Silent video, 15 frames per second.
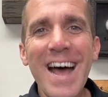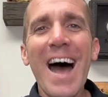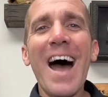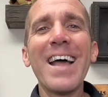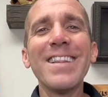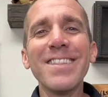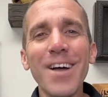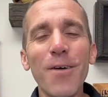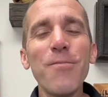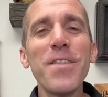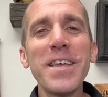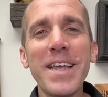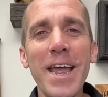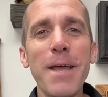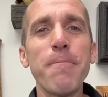I love the
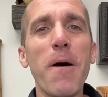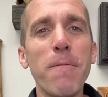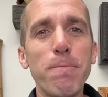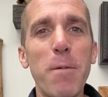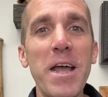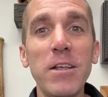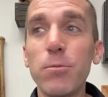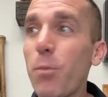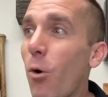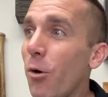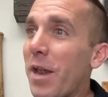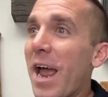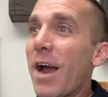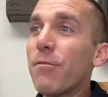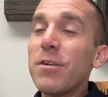game of baseball
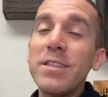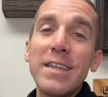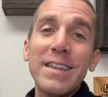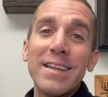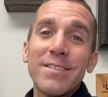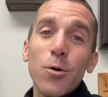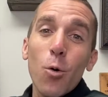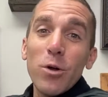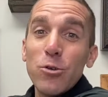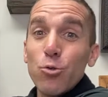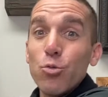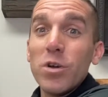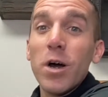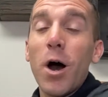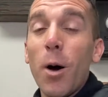and everything that's going to
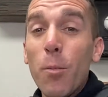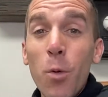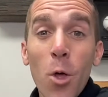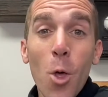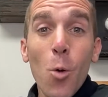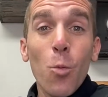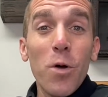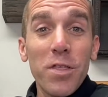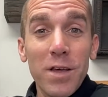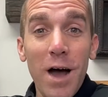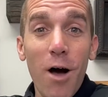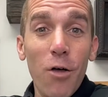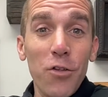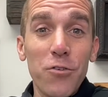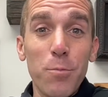come with
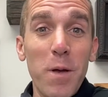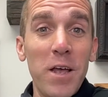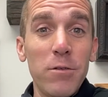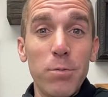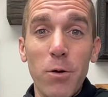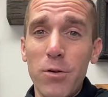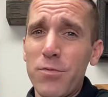college baseball,